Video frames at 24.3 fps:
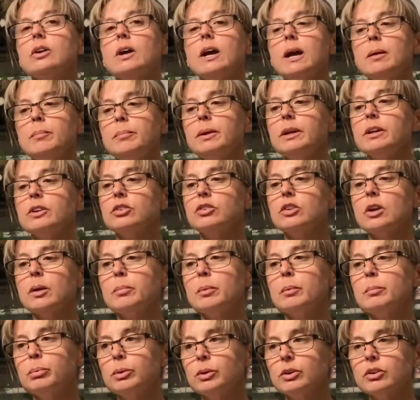I picked her up
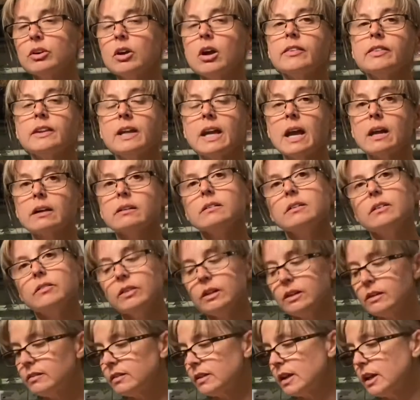and put her on the
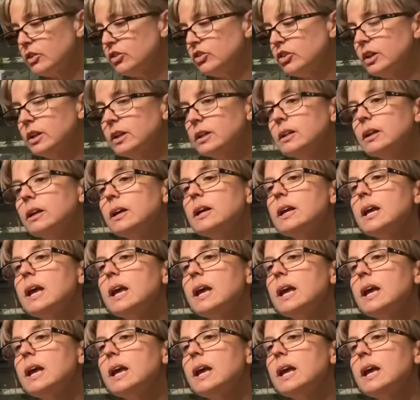activity station.